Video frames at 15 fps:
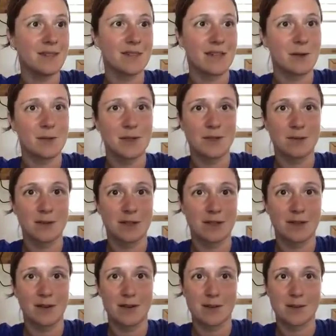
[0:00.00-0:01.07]
That was
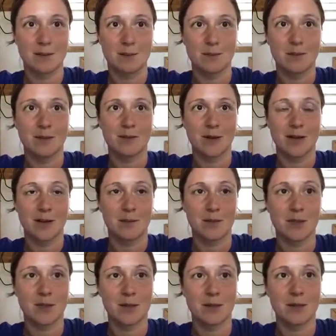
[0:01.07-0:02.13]
really awesome for him
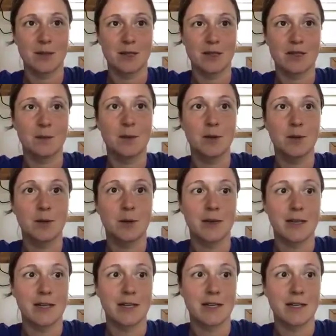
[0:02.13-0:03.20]
to explore
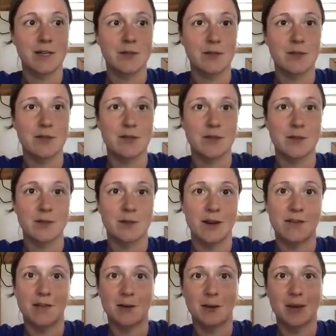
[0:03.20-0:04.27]
and get used to
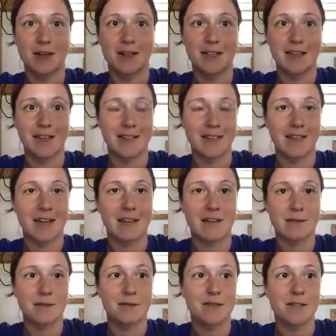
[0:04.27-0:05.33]
everyone and kind
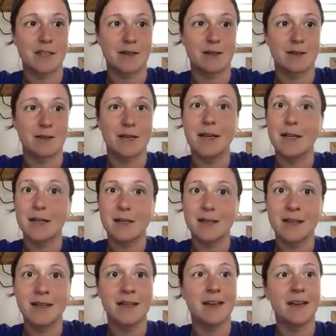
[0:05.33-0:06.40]
of settle in.